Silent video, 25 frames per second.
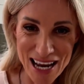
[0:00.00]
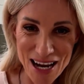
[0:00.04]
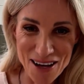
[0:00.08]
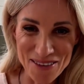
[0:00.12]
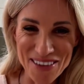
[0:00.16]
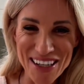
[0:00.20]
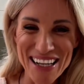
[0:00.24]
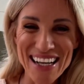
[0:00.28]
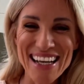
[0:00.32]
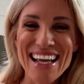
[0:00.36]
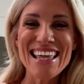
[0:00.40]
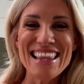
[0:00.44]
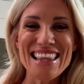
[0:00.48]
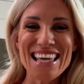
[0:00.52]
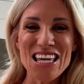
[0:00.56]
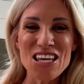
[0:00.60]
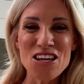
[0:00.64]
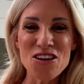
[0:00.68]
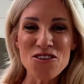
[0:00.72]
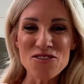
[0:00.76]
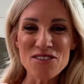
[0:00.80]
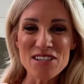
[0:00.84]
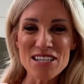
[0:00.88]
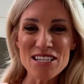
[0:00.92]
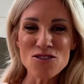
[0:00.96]
an hour, that
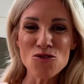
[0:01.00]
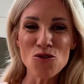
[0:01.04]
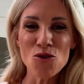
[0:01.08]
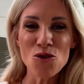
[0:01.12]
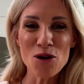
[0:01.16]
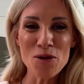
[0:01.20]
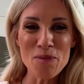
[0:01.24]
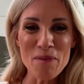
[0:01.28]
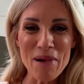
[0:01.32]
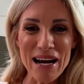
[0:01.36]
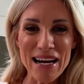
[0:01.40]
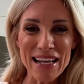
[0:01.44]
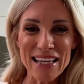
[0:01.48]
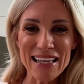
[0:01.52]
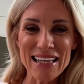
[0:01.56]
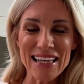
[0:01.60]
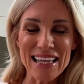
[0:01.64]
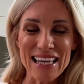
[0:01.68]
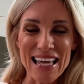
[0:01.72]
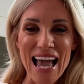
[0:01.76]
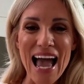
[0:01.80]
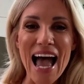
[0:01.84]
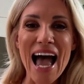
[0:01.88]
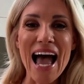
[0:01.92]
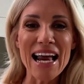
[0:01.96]
you just
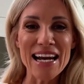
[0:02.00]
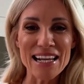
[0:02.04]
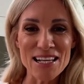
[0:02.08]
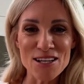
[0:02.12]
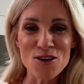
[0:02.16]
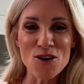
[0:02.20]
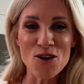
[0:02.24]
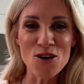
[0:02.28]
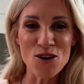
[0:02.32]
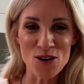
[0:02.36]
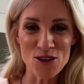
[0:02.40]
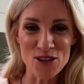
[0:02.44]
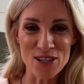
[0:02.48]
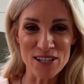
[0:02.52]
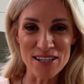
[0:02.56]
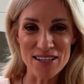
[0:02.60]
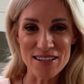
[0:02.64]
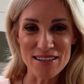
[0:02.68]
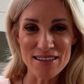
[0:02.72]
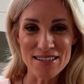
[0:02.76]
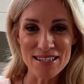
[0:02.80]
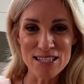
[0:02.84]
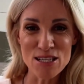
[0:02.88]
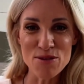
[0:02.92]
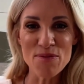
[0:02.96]
automatically added on
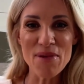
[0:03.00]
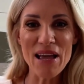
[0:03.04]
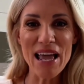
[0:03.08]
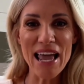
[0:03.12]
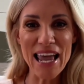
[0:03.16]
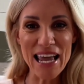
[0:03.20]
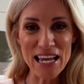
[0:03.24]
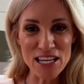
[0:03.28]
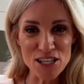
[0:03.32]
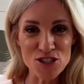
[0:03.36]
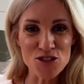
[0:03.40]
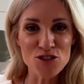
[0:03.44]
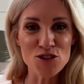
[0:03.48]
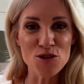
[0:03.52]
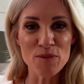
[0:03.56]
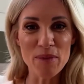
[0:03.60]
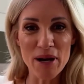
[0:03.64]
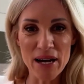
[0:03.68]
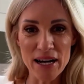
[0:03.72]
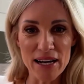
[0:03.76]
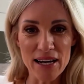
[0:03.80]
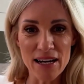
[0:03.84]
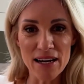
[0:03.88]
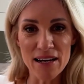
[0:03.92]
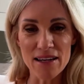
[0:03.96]
some extra
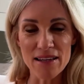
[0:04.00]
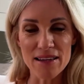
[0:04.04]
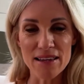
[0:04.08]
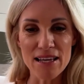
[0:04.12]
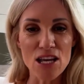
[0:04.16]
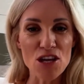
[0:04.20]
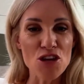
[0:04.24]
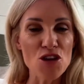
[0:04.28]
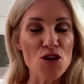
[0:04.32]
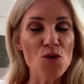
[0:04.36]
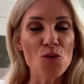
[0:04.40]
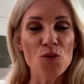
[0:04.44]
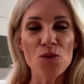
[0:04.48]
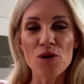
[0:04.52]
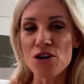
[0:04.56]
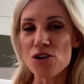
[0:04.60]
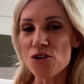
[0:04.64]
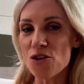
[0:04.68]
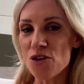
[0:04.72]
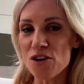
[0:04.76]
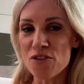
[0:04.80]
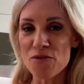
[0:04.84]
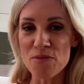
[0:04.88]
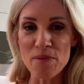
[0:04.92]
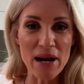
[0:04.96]
money that you would
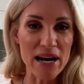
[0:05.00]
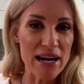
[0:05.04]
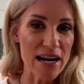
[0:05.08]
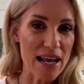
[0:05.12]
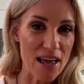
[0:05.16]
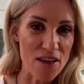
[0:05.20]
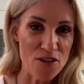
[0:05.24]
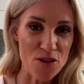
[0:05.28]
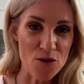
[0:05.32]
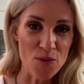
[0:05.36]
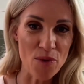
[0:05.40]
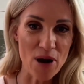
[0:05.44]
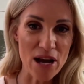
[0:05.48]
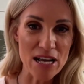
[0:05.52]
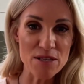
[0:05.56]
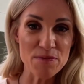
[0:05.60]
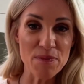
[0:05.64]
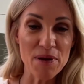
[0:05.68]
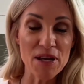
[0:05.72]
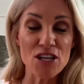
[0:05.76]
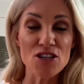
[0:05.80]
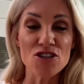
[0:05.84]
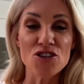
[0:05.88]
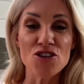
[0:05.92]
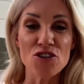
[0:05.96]
not have made otherwise
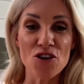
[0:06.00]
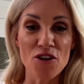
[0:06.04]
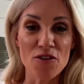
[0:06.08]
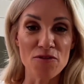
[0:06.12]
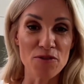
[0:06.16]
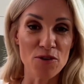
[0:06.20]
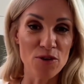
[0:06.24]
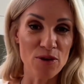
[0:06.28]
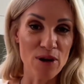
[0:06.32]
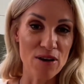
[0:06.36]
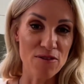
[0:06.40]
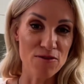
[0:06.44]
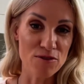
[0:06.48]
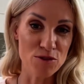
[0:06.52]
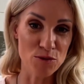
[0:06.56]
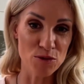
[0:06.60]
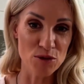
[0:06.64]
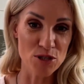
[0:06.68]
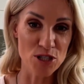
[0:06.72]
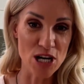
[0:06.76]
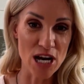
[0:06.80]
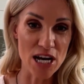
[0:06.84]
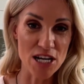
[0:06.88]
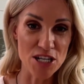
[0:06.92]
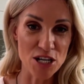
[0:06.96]
because you don't feel comfortable
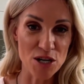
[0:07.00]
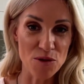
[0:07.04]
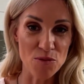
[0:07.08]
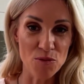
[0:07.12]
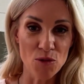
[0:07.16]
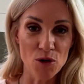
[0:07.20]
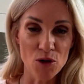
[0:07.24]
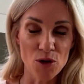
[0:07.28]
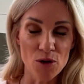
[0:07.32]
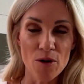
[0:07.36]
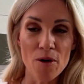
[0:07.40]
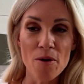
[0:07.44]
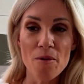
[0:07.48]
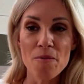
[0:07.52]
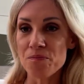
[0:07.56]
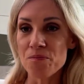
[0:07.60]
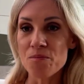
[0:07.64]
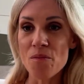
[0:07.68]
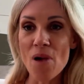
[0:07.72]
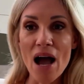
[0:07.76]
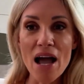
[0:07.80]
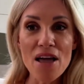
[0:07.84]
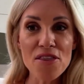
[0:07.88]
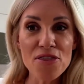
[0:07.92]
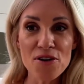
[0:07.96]
charging more.
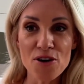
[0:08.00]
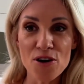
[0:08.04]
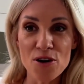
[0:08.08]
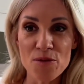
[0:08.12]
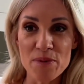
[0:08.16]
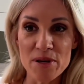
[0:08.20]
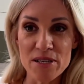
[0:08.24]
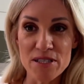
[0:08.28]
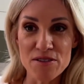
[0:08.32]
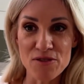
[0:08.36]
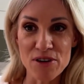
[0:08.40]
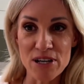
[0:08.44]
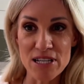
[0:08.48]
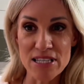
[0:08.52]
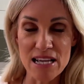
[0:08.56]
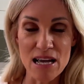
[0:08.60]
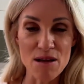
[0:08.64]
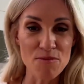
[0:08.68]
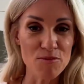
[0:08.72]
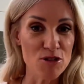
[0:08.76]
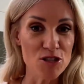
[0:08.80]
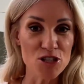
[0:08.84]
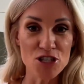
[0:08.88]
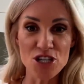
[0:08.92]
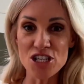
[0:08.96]
My therapist, for
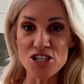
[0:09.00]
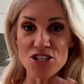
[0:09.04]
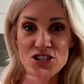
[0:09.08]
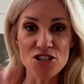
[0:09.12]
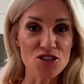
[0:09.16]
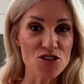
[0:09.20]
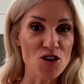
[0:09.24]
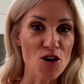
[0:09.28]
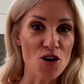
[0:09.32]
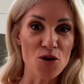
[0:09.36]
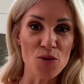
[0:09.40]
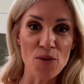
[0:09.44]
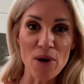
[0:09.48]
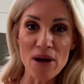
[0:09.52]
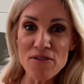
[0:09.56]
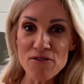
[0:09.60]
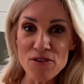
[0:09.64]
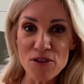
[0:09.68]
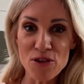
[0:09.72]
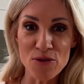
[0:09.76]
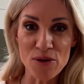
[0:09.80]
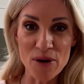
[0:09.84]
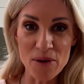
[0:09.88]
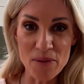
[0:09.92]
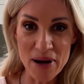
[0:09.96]
example, she's just gone away for
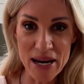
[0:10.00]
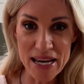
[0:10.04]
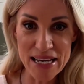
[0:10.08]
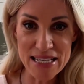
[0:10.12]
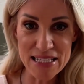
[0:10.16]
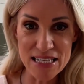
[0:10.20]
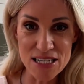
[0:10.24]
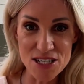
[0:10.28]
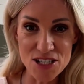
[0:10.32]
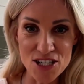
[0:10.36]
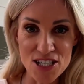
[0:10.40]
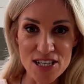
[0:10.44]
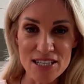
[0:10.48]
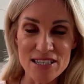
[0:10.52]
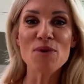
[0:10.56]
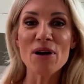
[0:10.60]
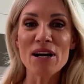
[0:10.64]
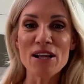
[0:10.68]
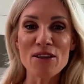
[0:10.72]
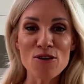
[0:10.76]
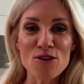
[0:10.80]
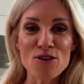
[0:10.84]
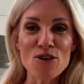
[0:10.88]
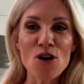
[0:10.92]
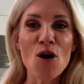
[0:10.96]
3 weeks and she's
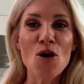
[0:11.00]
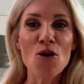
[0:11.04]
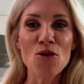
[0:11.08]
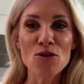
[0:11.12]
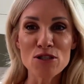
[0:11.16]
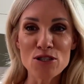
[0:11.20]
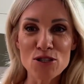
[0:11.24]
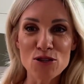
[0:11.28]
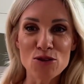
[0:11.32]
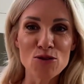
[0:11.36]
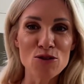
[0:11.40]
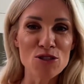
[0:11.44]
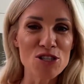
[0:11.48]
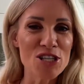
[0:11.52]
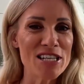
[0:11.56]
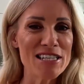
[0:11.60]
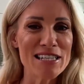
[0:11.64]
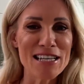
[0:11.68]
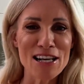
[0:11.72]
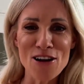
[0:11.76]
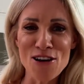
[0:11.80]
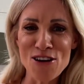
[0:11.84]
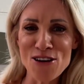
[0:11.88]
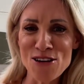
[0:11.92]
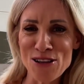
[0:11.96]
one of the old school. She's
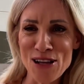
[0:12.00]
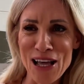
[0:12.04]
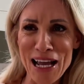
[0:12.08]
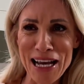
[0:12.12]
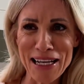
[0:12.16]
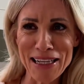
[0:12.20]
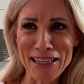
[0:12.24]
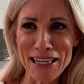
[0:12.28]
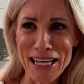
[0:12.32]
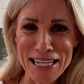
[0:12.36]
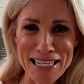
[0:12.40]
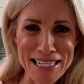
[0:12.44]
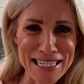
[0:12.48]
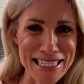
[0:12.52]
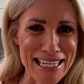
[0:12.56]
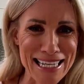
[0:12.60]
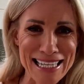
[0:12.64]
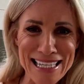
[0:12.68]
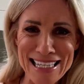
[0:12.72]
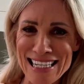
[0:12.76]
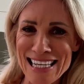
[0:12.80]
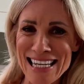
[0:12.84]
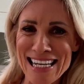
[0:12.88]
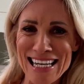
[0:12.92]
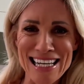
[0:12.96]
in her like late
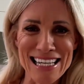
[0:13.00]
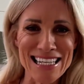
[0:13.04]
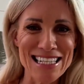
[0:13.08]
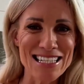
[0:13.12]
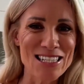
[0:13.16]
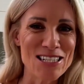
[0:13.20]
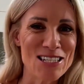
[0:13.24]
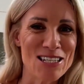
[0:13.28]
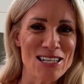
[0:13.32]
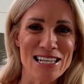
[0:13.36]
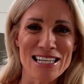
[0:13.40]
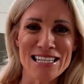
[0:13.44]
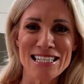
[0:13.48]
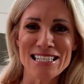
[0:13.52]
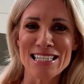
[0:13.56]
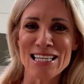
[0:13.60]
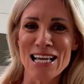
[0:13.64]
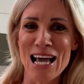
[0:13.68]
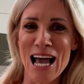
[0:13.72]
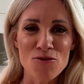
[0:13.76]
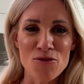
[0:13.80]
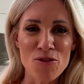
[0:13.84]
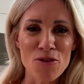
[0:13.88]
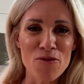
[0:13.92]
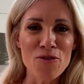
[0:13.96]
60s. She's
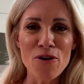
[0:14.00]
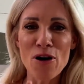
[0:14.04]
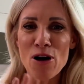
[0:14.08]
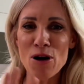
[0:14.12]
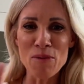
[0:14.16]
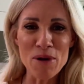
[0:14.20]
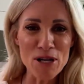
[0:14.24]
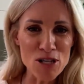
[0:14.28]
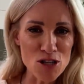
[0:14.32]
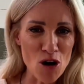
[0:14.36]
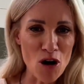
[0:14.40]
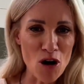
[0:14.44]
very much